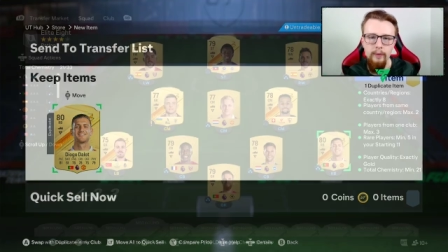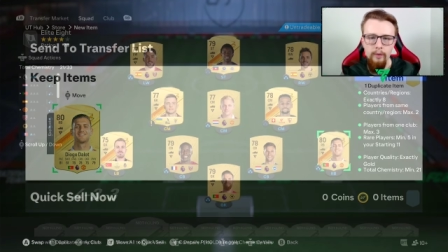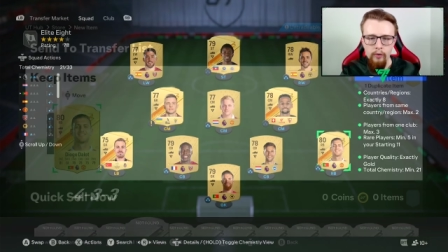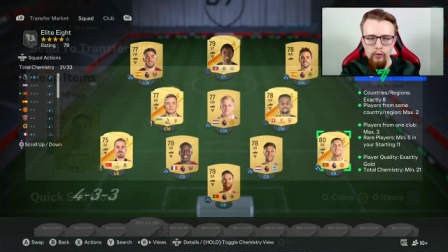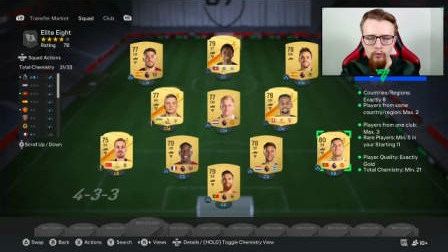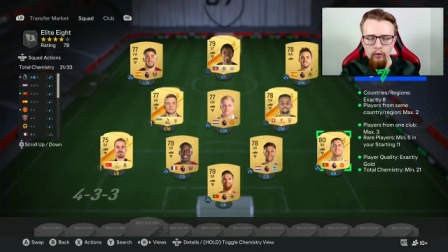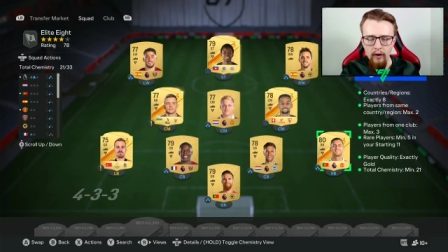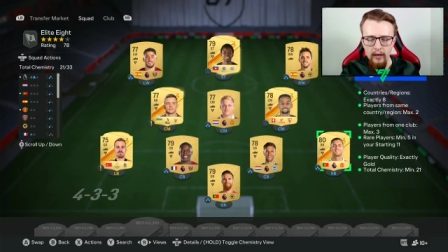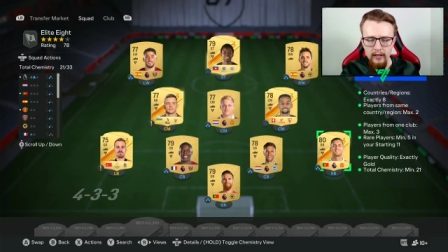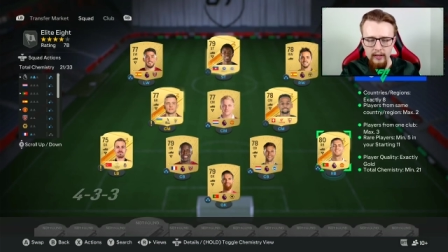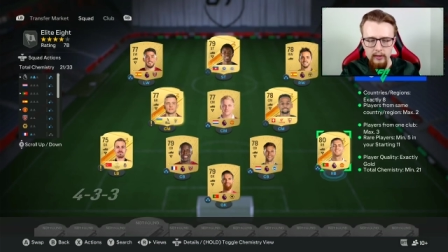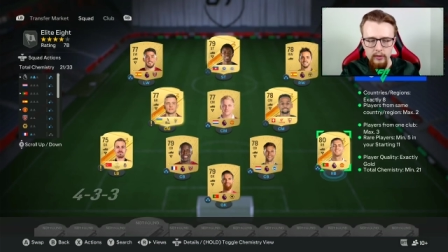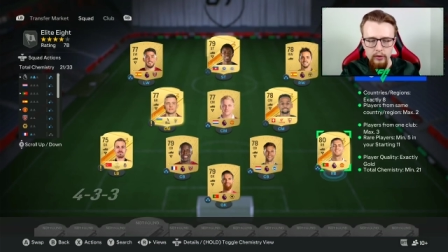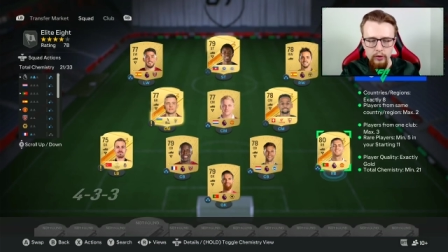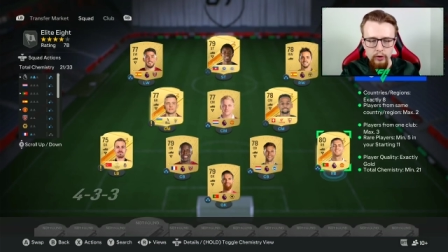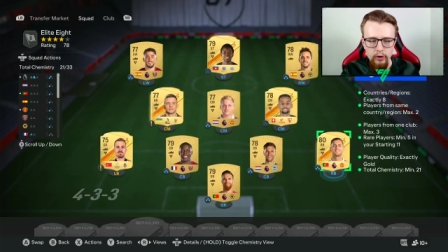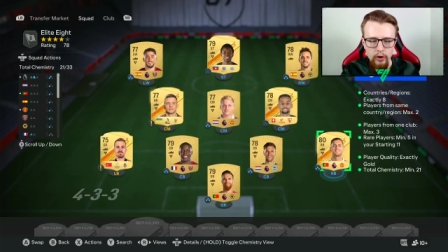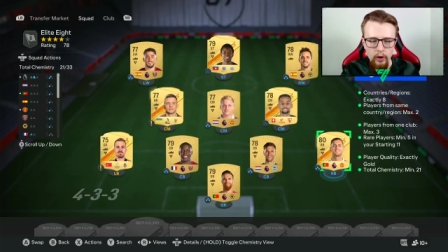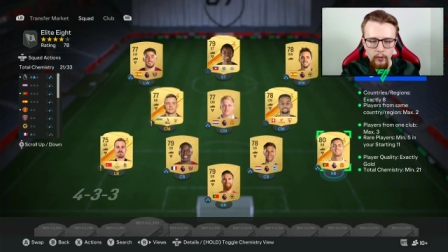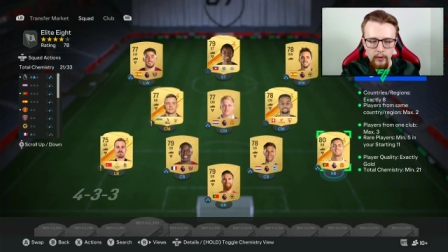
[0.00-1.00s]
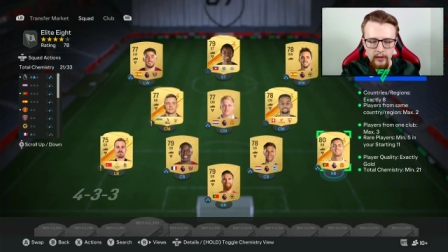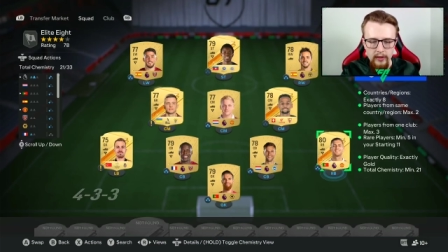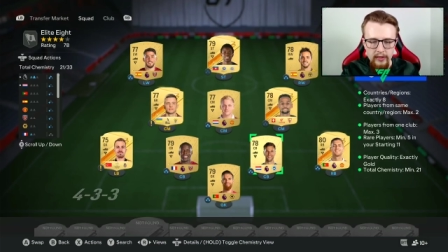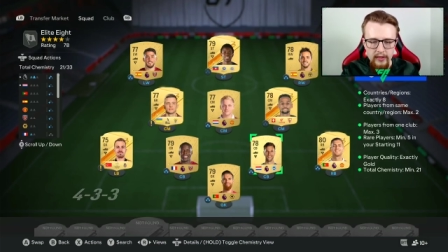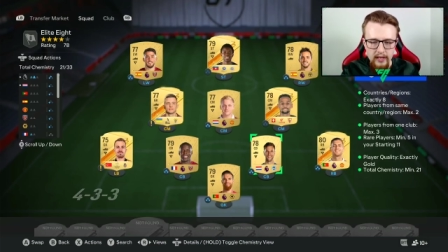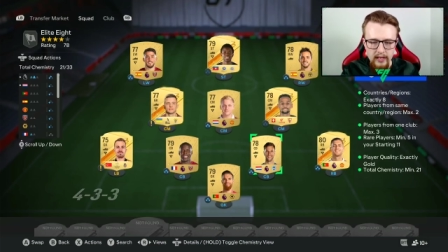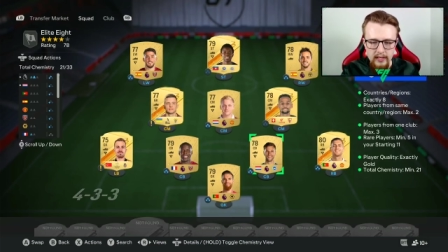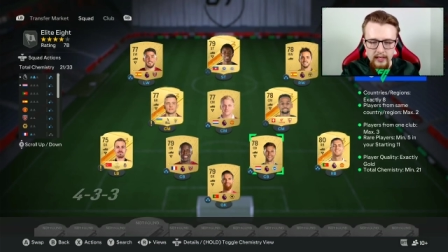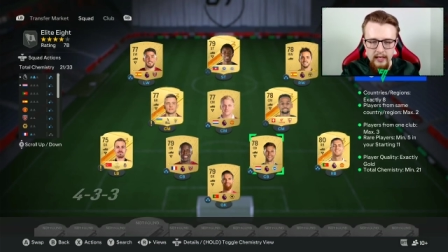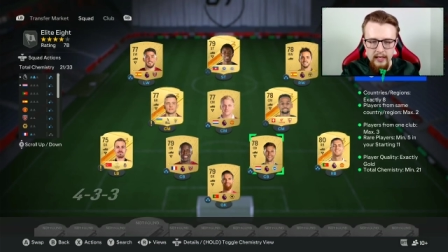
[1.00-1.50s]
Right then, so
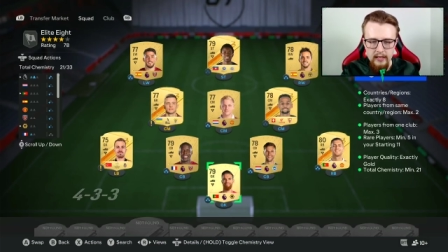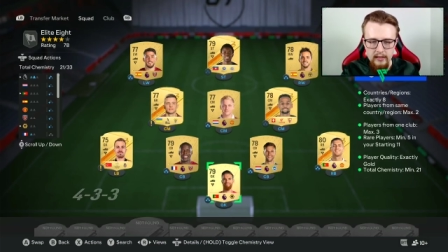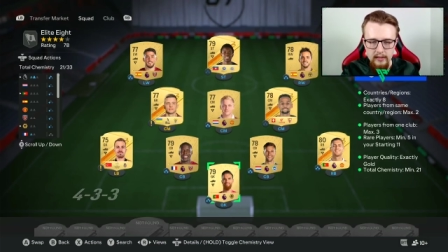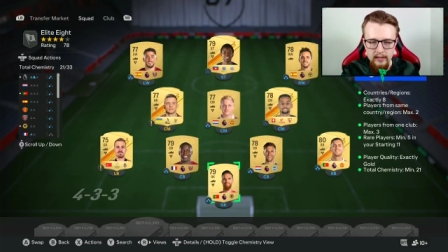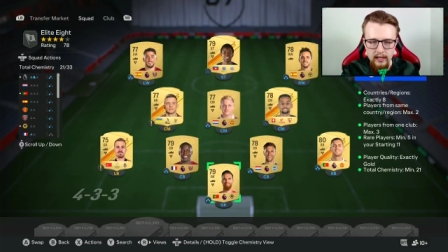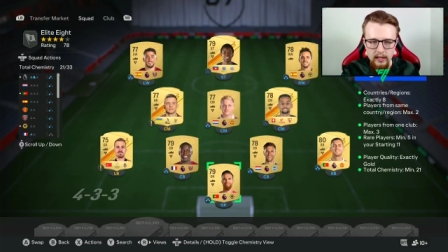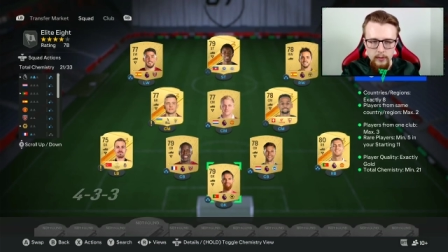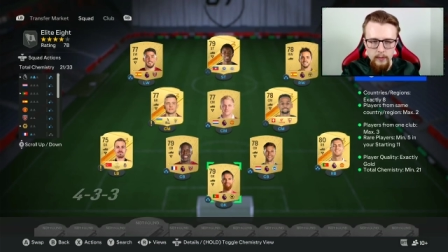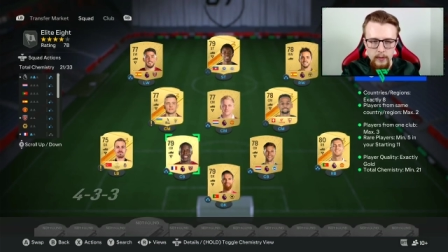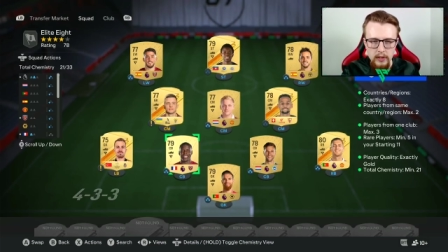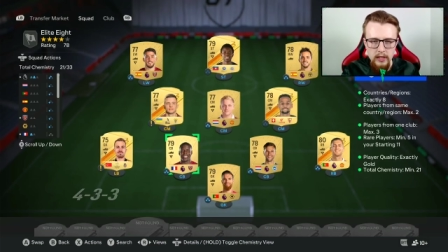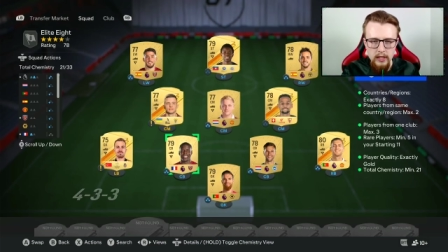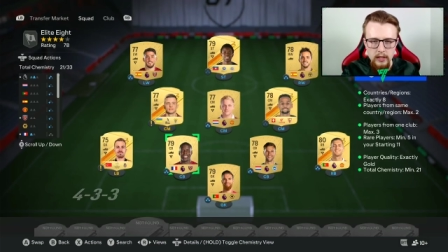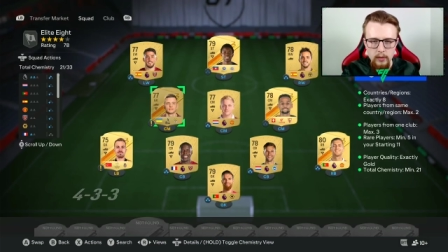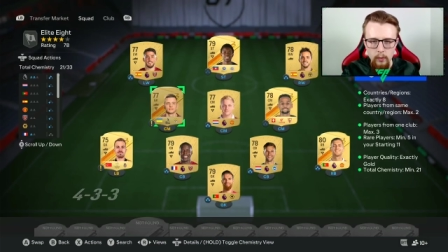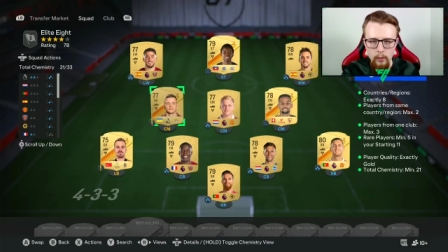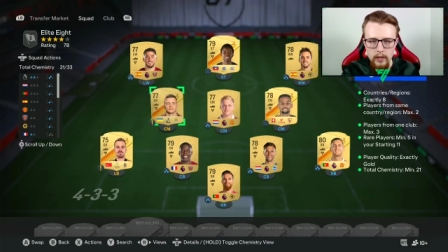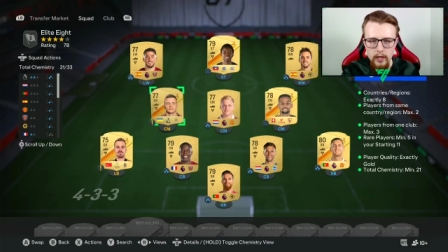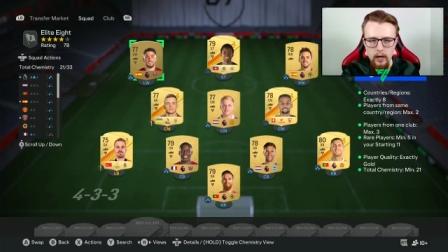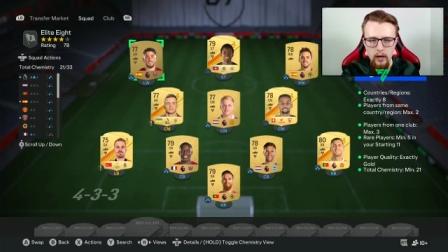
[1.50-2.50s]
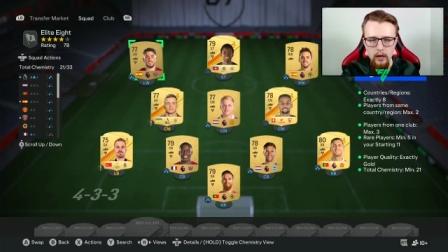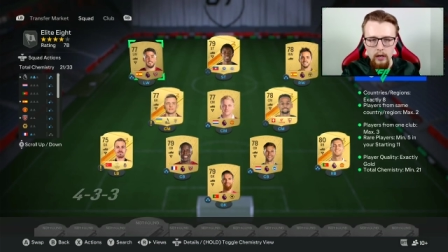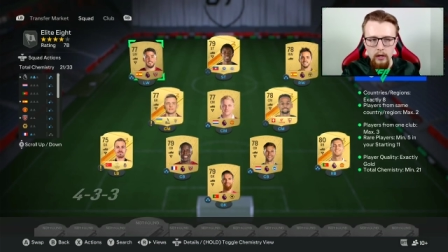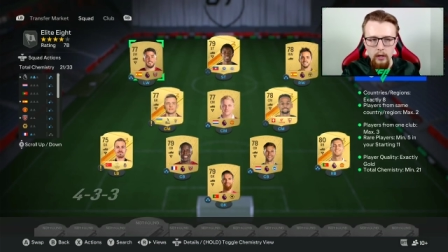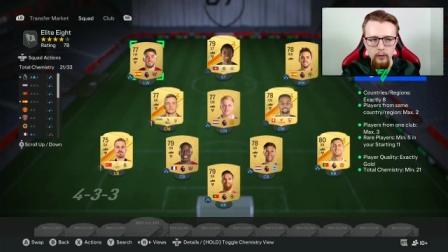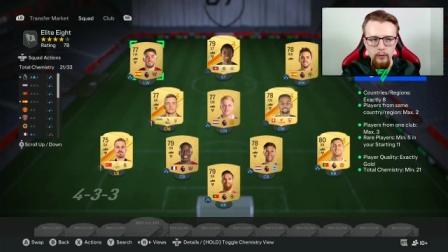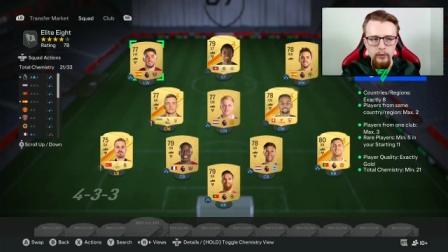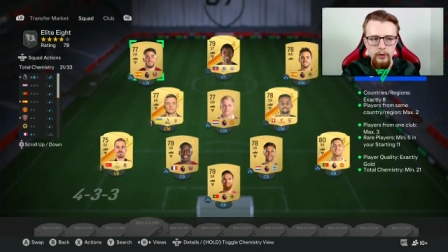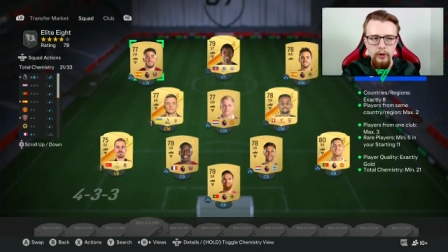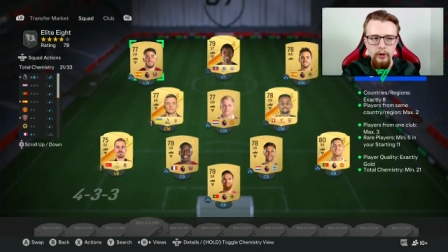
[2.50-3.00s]
this is the SBC we are going
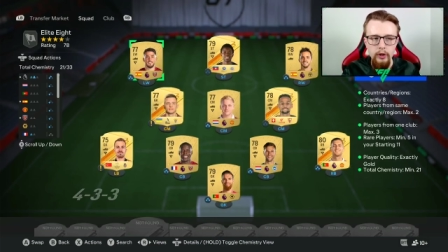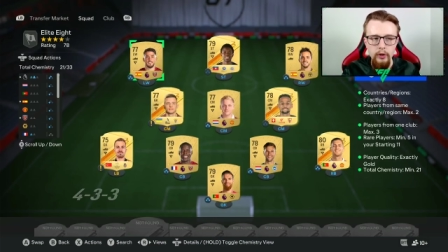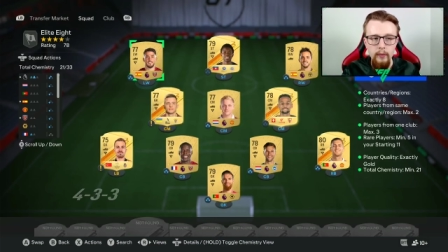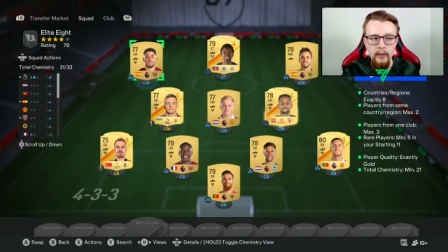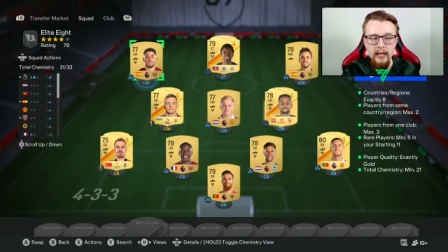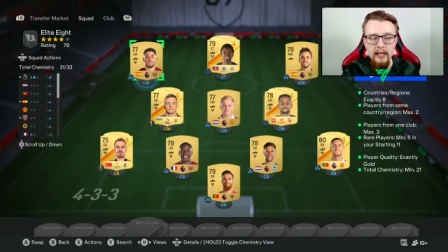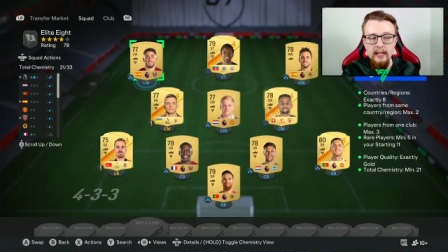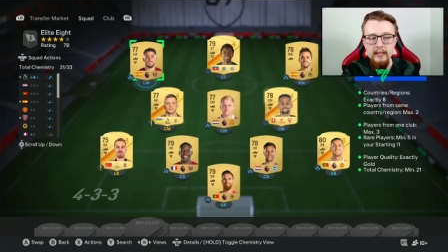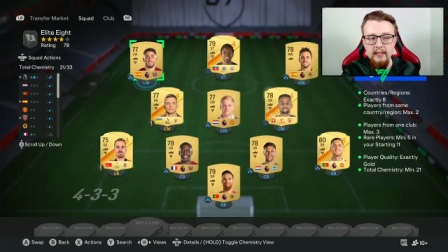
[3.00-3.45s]
to do. It is